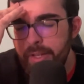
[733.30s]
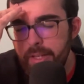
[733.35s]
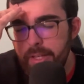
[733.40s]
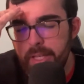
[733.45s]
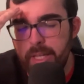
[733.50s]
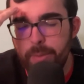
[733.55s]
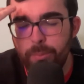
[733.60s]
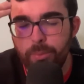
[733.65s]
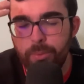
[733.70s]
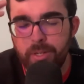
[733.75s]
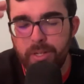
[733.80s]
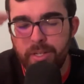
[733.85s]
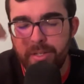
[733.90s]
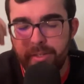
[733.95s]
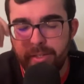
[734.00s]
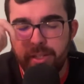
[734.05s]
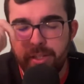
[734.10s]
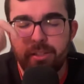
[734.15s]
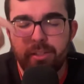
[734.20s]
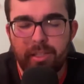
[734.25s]
this
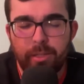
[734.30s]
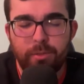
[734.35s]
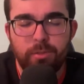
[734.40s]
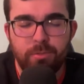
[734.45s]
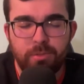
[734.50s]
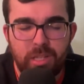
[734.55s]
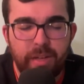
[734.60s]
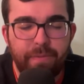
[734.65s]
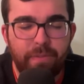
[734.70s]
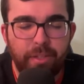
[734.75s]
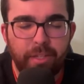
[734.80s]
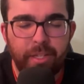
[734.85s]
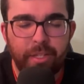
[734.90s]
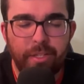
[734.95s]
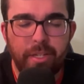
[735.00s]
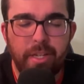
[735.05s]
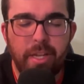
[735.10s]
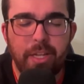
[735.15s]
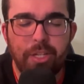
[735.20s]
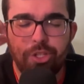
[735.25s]
was
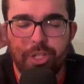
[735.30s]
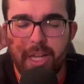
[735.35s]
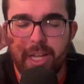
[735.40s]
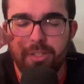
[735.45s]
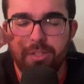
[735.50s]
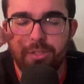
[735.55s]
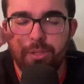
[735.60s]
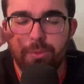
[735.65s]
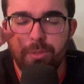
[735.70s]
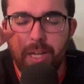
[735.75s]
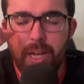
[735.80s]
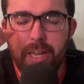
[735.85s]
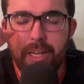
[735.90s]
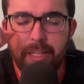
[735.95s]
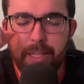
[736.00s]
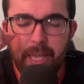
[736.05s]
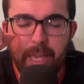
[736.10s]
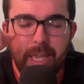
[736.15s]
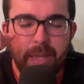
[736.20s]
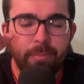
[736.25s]
definitely a chance to tie the
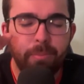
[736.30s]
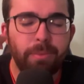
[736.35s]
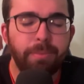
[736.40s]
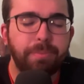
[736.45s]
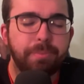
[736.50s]
game,